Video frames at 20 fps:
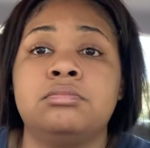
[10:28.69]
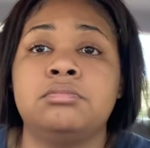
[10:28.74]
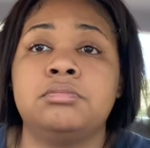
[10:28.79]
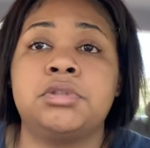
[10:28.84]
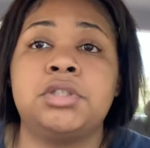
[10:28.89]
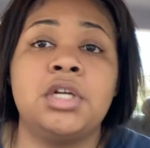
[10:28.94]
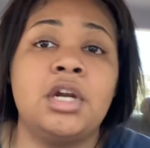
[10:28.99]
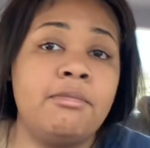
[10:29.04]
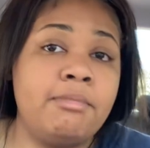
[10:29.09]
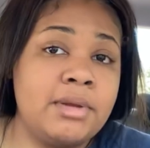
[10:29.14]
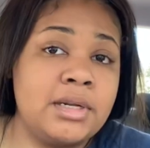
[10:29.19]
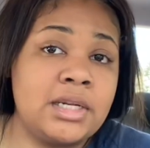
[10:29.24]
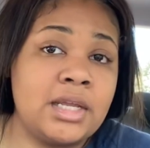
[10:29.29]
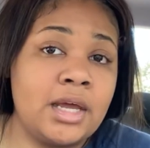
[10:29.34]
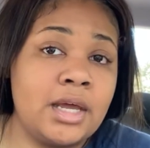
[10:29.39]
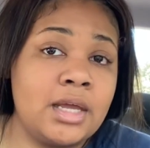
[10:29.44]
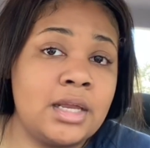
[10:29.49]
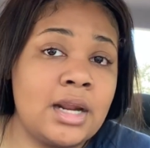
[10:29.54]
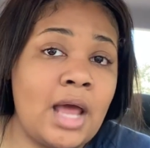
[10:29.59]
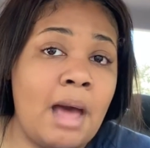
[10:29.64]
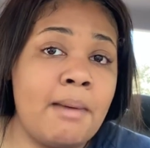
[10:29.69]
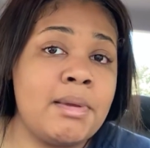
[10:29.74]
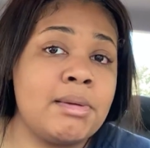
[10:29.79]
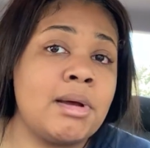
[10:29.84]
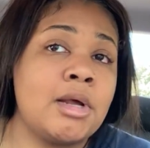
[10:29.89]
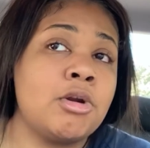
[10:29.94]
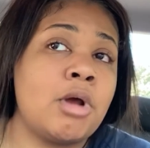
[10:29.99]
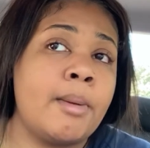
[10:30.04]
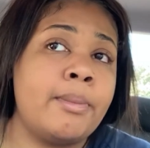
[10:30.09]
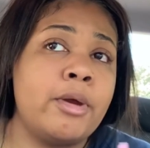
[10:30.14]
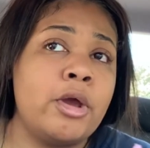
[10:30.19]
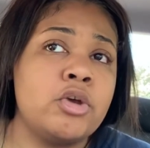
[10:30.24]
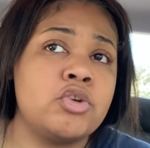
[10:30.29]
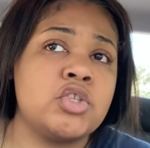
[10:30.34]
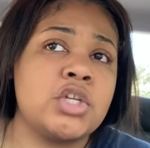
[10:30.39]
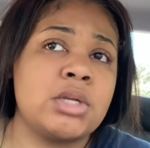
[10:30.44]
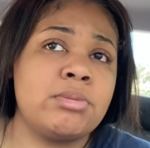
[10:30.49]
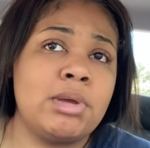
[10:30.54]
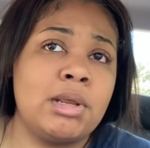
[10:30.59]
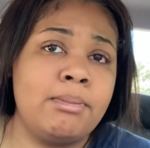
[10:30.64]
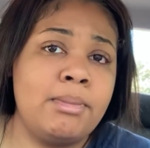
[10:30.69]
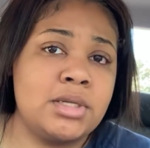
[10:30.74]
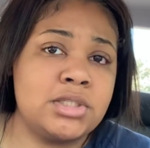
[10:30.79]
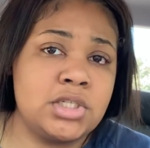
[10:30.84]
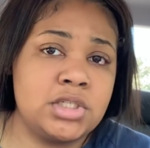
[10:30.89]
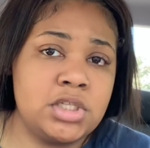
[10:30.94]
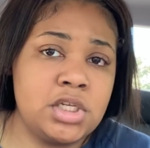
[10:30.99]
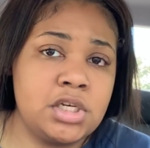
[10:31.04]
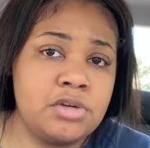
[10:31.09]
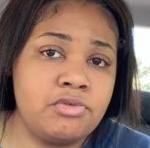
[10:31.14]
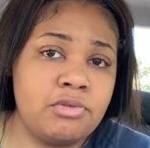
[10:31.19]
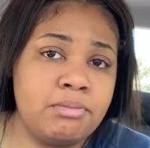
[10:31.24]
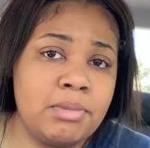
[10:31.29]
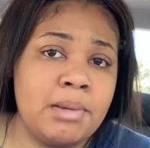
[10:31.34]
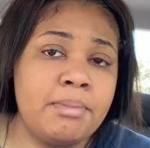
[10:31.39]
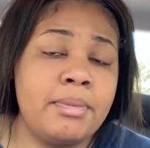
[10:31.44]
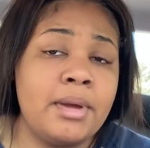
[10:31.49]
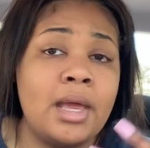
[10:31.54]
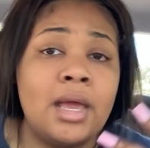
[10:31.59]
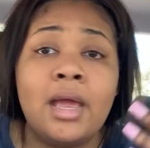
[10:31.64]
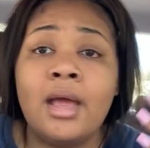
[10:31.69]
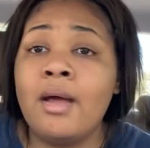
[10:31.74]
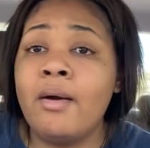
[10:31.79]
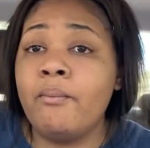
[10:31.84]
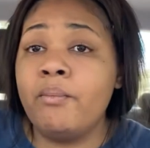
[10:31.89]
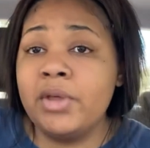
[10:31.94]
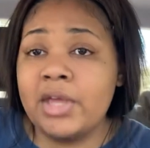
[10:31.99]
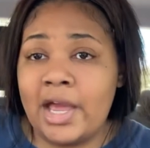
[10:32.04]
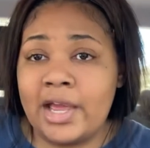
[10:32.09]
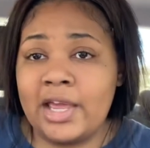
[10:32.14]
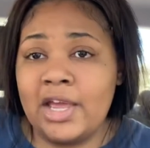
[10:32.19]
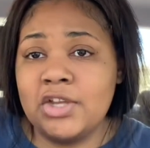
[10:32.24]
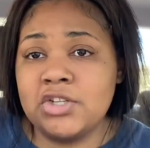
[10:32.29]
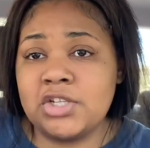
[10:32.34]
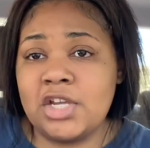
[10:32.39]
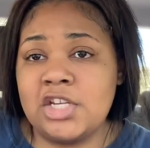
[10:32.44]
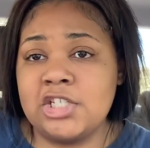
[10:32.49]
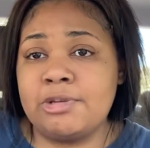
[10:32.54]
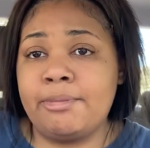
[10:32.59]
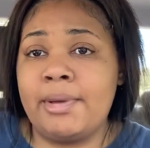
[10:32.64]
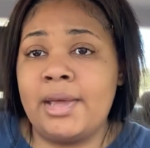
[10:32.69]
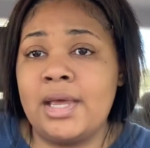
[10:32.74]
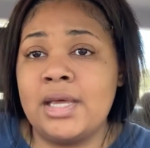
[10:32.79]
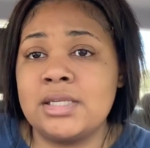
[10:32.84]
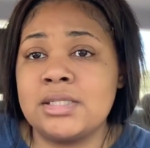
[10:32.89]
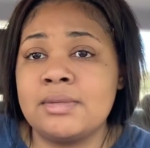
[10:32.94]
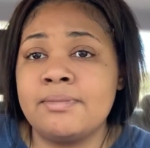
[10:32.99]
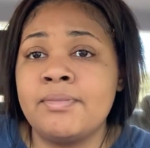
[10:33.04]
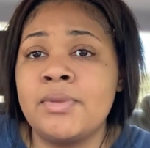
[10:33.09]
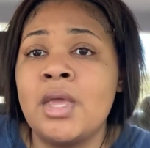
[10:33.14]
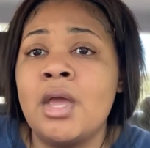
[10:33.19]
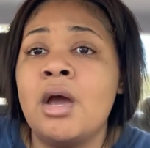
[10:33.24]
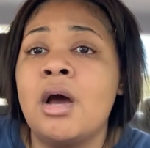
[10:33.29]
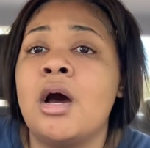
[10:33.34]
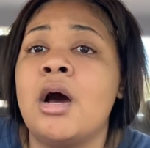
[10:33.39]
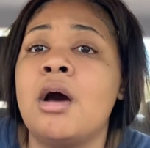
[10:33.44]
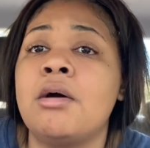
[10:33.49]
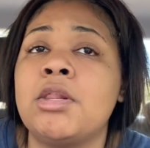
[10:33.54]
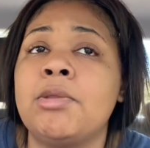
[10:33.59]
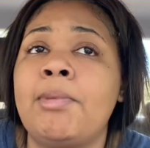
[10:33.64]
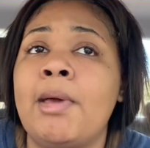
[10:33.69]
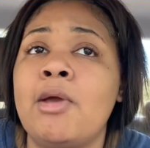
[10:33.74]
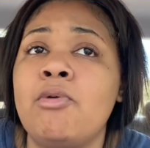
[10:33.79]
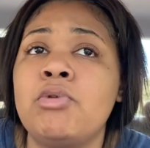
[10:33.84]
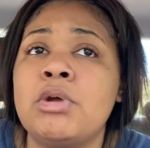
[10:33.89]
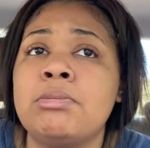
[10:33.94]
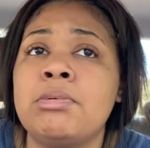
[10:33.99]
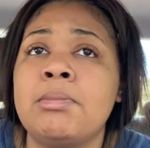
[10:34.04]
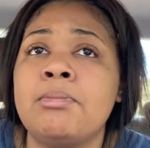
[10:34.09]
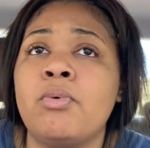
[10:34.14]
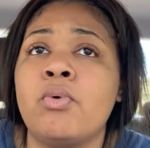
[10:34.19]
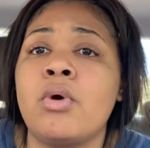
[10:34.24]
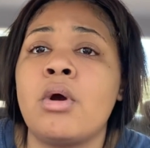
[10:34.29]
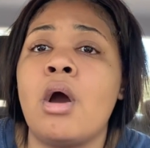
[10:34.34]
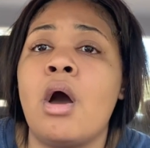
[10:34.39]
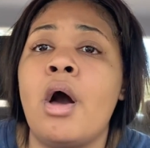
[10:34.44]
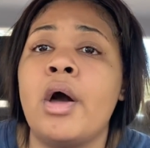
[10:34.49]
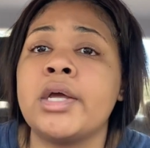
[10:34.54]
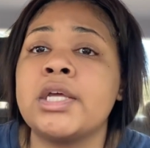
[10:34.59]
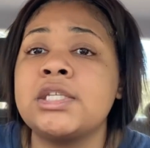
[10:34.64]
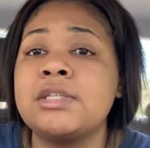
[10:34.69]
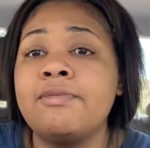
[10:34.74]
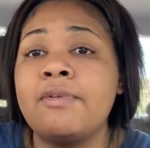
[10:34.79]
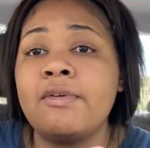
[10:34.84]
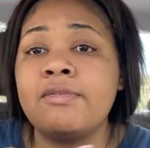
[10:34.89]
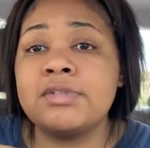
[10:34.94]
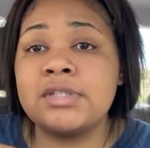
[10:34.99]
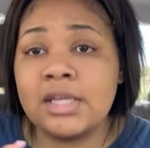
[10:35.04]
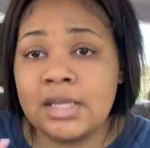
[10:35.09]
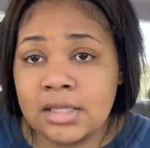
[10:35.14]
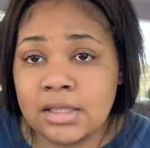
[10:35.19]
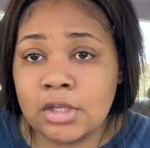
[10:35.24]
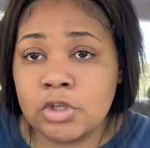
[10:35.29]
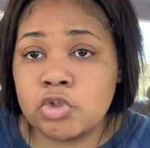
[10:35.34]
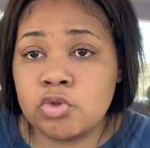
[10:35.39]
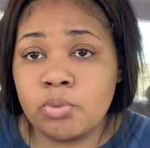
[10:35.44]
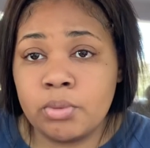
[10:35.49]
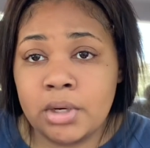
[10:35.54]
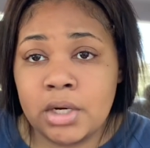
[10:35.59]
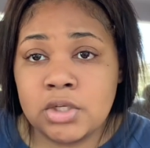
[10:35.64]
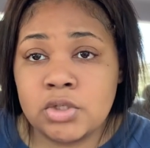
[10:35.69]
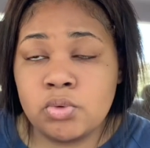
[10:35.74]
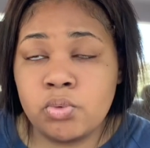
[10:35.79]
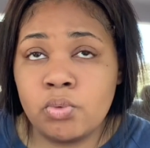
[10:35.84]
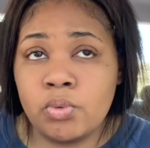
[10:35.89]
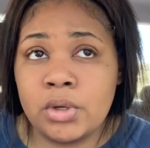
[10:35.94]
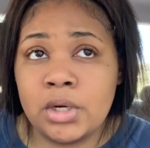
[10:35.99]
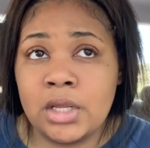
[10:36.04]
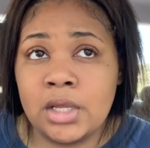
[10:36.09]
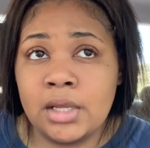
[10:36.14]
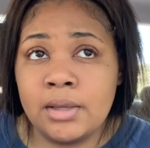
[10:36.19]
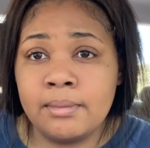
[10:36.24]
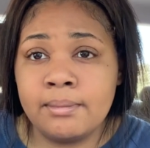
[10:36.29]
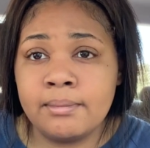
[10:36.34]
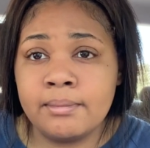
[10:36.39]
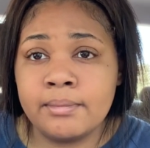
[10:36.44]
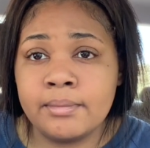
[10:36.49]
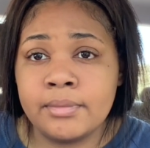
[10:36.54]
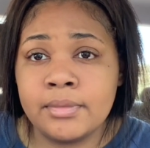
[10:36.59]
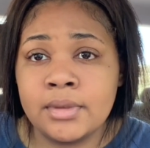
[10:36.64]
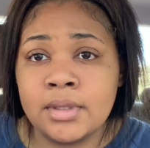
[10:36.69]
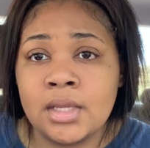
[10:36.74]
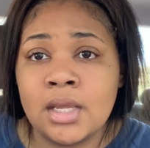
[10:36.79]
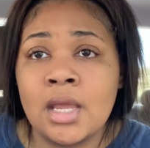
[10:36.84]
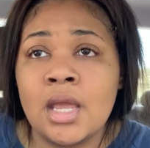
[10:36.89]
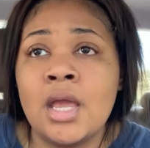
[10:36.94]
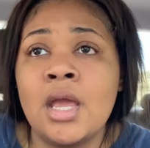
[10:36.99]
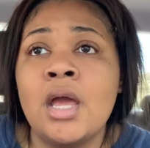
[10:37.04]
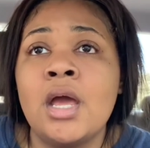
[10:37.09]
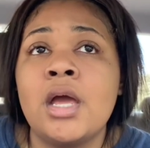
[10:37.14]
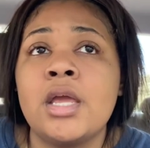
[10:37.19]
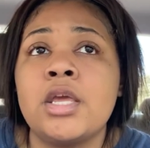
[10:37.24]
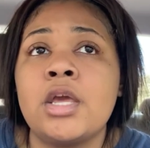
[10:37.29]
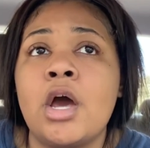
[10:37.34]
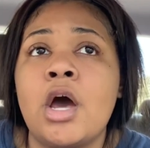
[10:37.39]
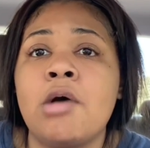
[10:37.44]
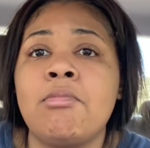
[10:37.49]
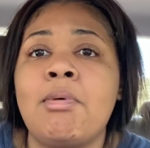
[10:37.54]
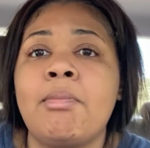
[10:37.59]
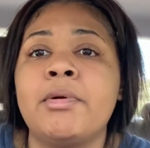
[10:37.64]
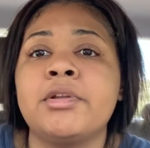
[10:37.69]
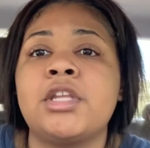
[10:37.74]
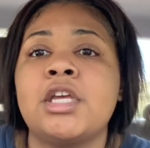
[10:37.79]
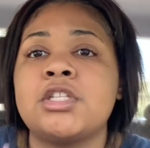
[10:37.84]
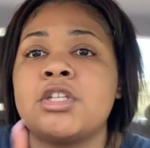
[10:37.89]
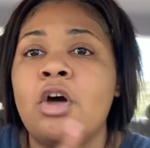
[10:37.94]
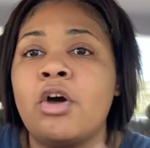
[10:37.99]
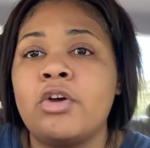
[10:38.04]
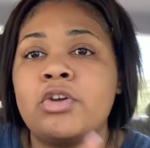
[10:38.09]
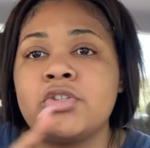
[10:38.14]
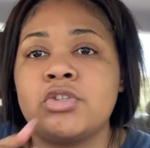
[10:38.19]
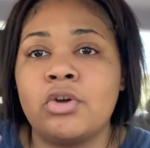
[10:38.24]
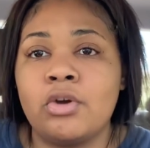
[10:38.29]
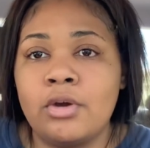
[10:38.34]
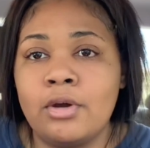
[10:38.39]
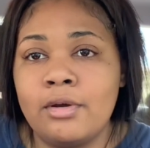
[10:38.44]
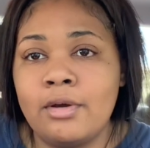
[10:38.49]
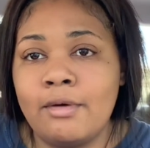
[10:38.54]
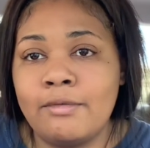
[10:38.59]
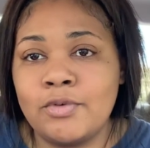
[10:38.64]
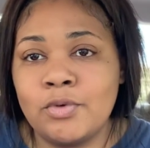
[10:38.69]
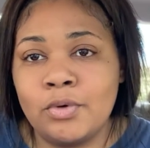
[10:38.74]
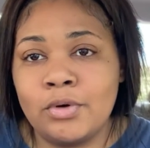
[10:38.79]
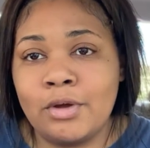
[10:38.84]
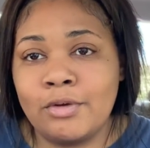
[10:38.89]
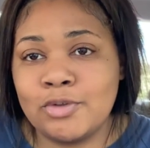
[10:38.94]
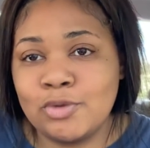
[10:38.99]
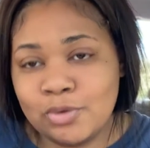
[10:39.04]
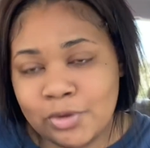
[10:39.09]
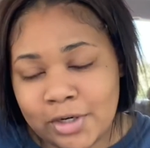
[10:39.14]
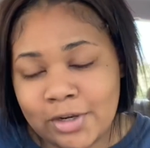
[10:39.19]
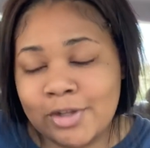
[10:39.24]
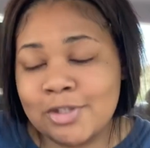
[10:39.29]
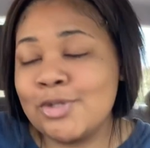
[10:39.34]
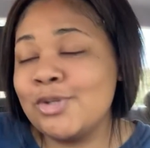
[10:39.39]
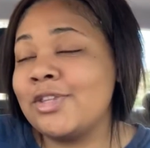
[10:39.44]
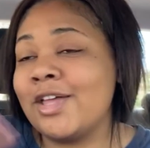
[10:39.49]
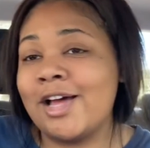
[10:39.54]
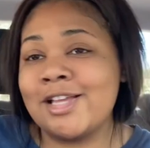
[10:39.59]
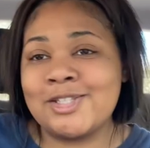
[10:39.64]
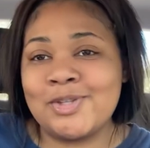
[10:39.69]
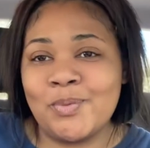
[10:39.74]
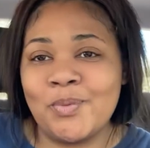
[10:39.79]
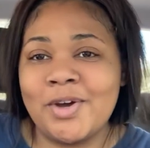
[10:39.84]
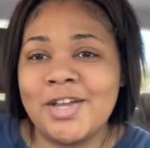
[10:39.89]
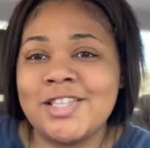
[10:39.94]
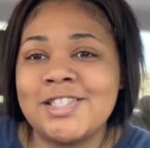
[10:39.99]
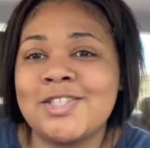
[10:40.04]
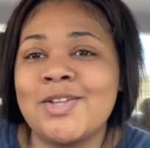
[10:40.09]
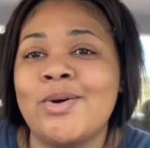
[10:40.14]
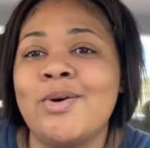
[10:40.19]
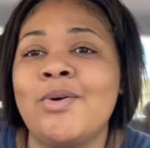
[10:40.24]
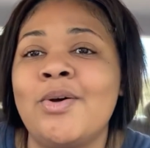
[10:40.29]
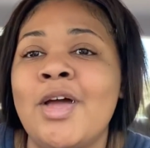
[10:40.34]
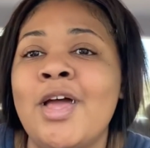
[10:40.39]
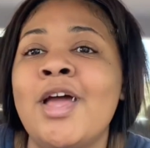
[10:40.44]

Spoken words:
should have been done. I mean, I know my parents should have made the best decision for me, but I can't change the past. The baby would have been born August 15th of 2020. Y'all, my birthday is August 3rd of 2001, so